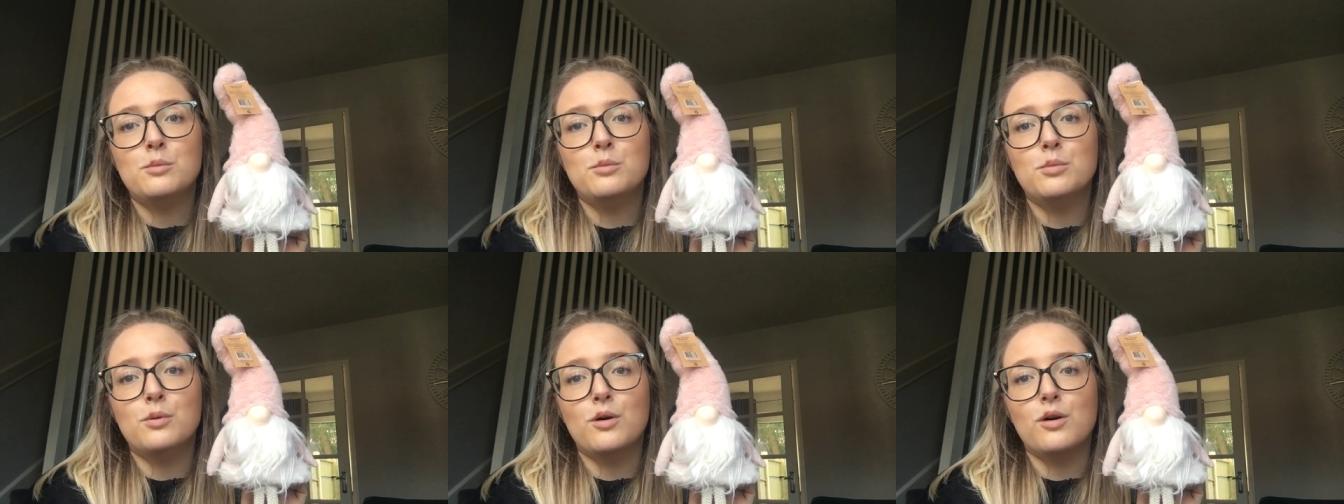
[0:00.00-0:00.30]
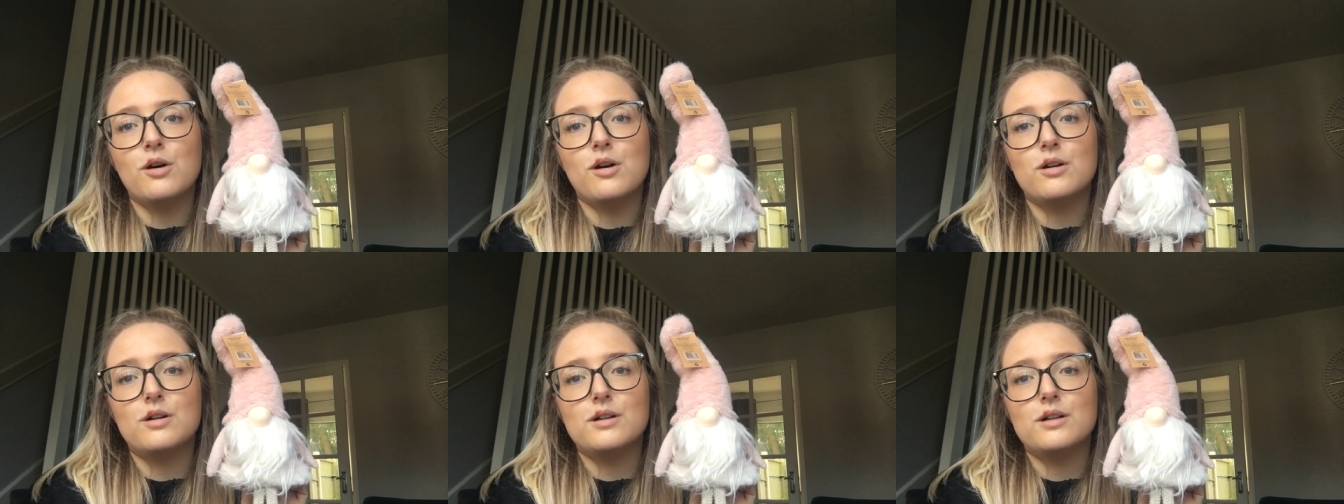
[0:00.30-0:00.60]

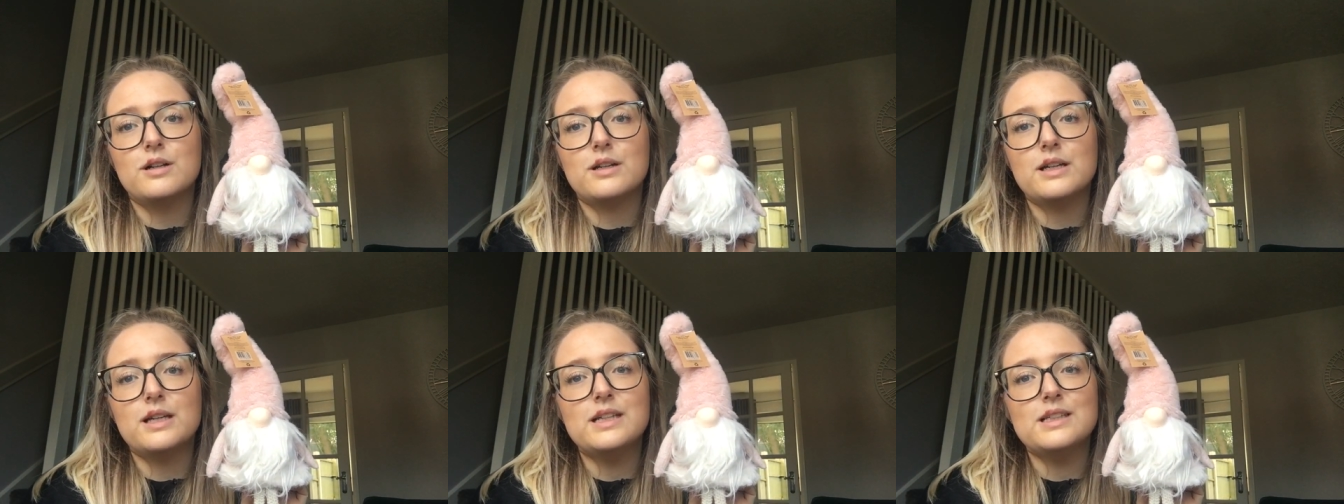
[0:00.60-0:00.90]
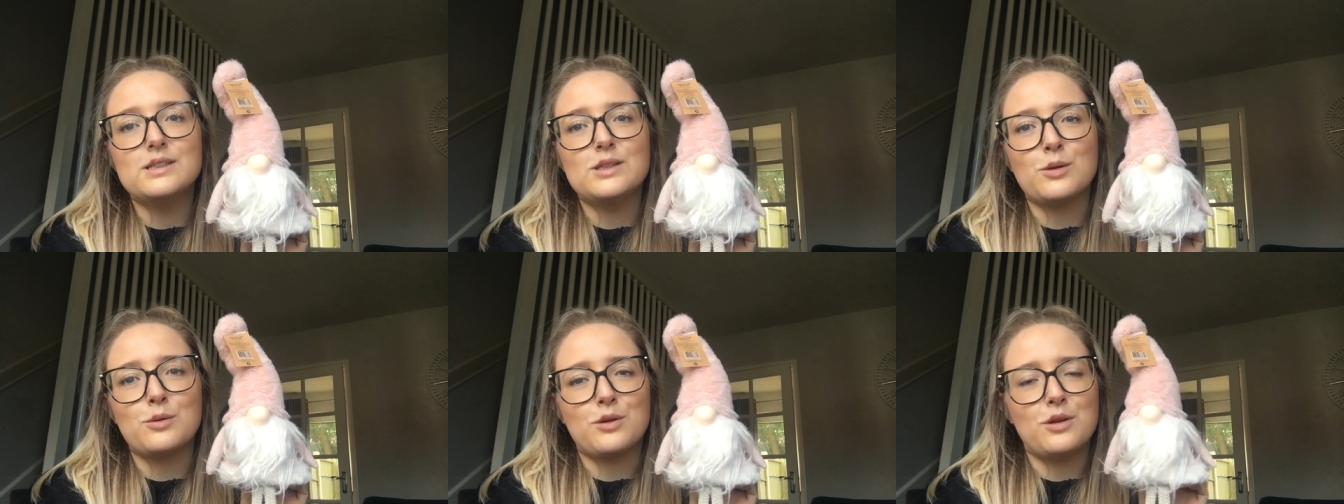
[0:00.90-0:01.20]
But
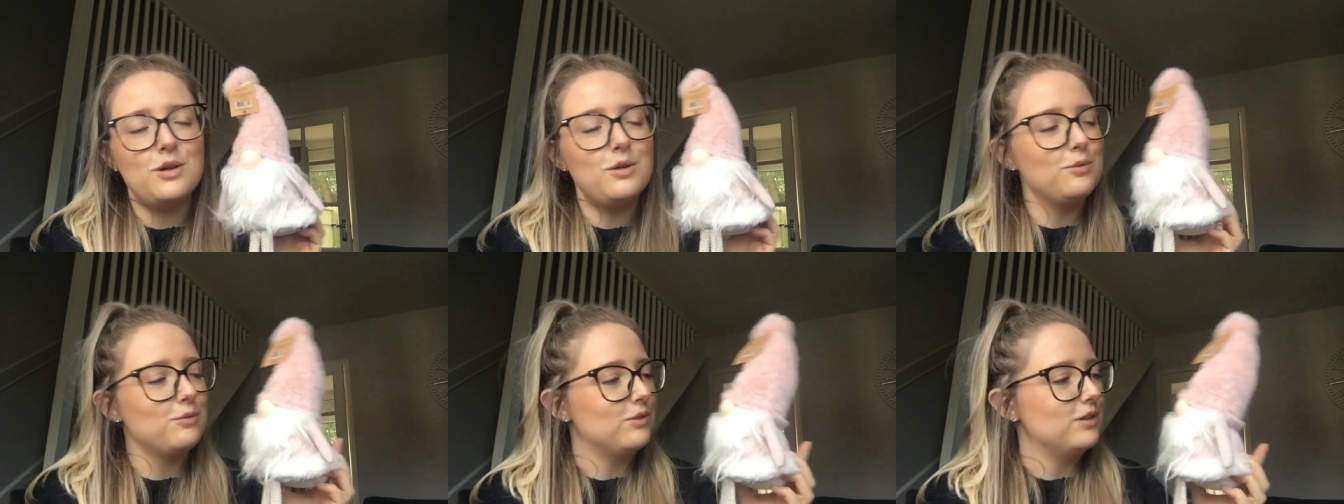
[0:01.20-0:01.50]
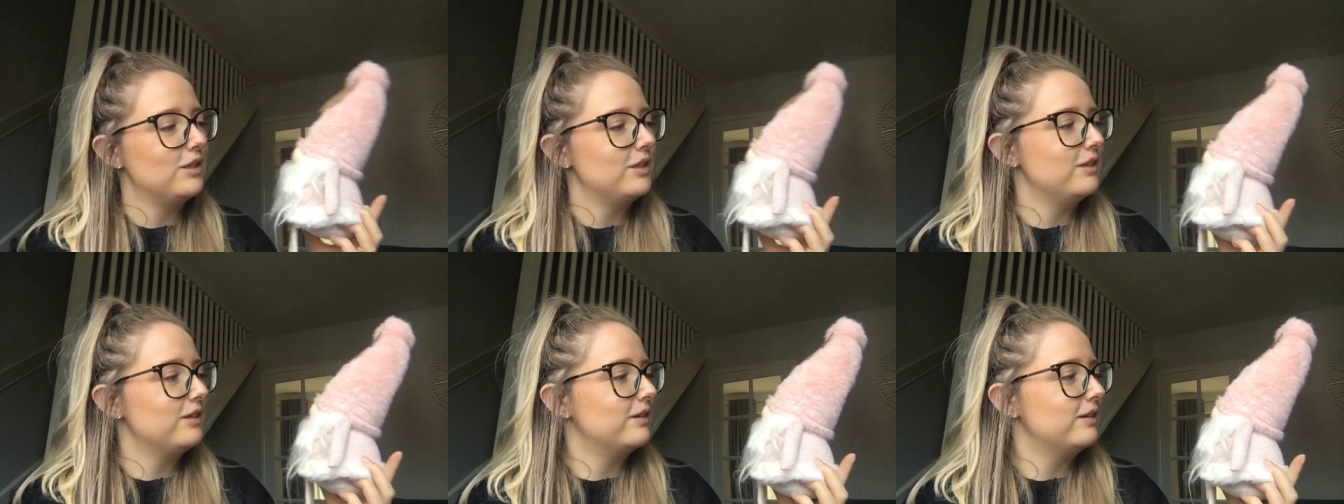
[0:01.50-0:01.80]
he's so
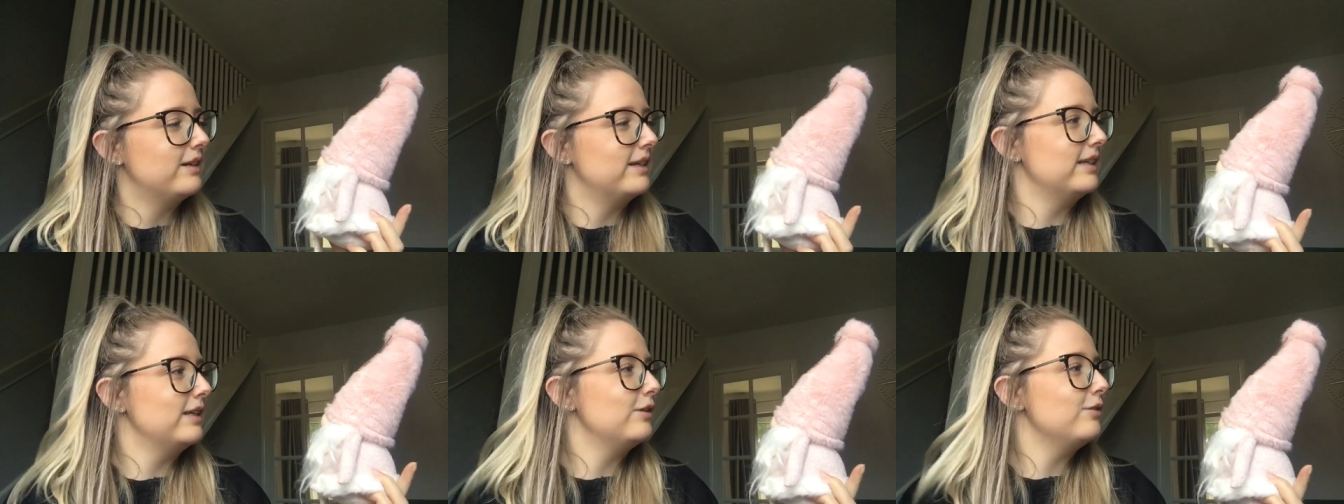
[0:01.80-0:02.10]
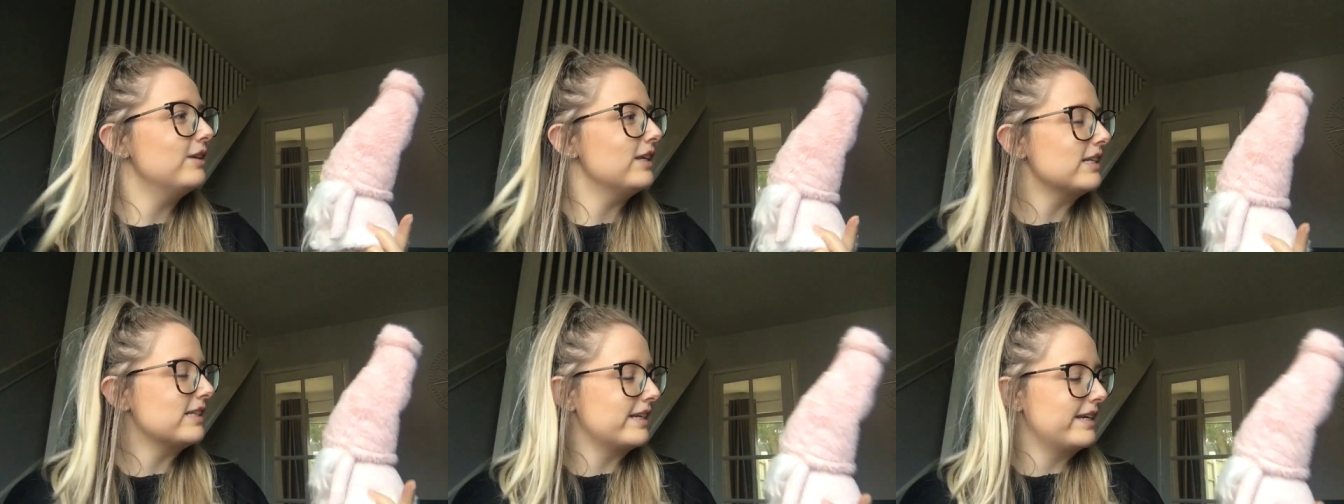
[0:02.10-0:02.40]
cute. And
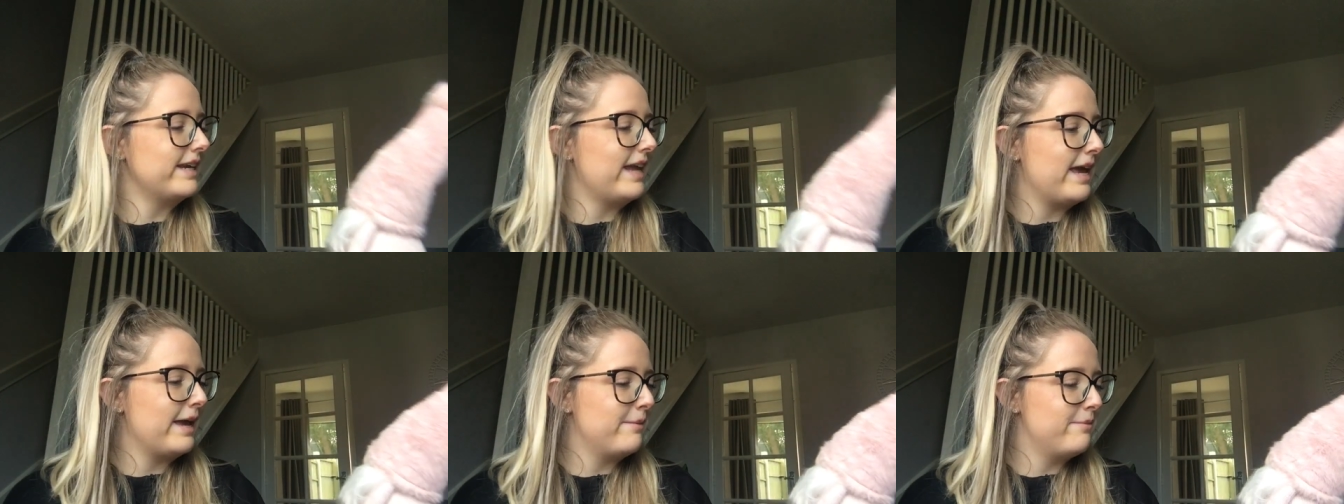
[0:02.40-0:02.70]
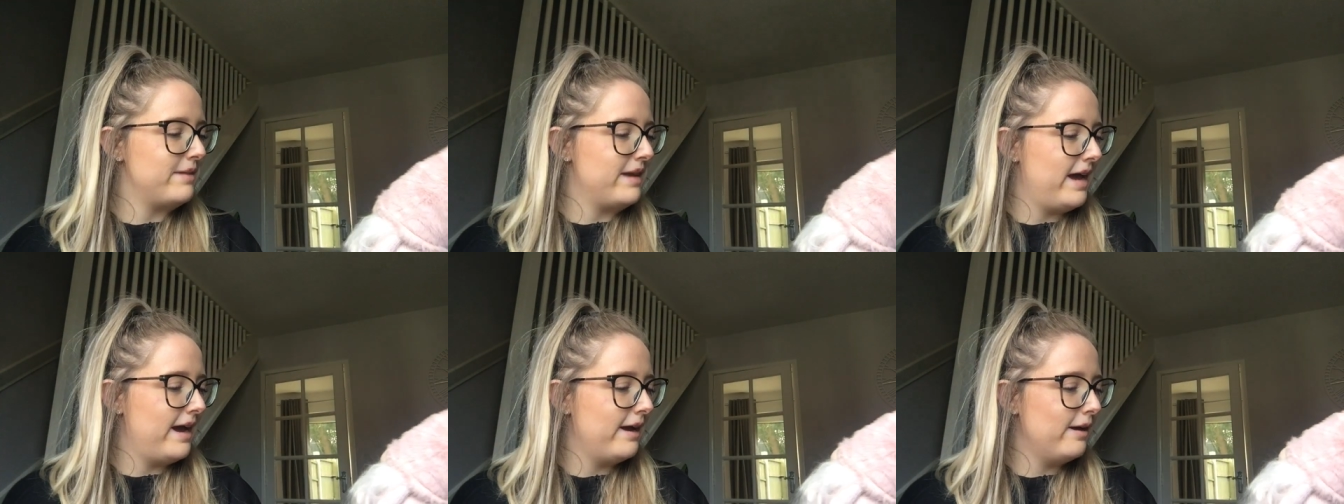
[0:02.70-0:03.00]
you need a
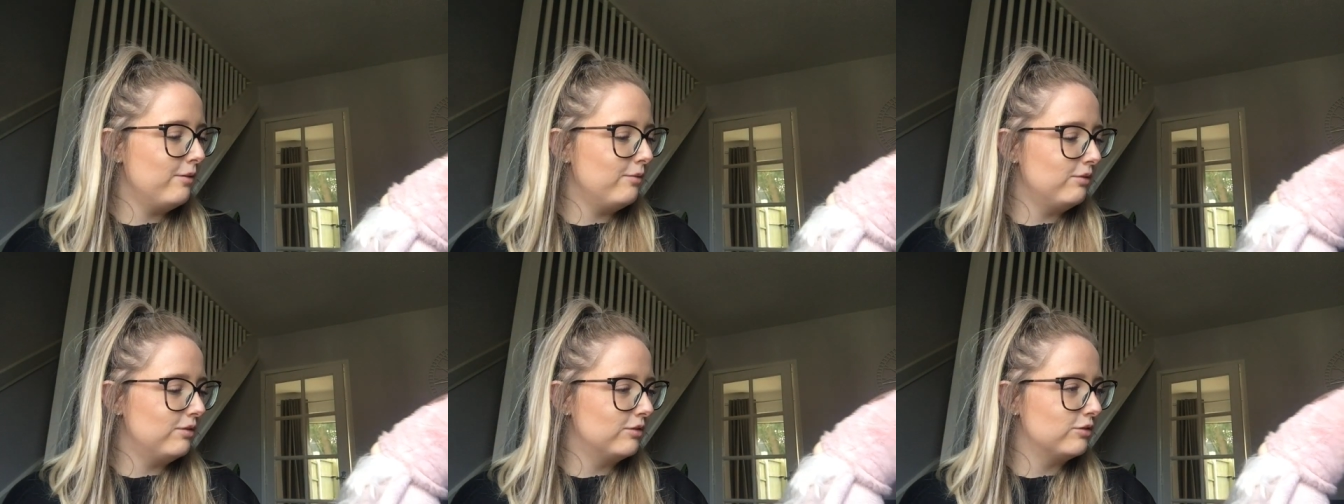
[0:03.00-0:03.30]
name now.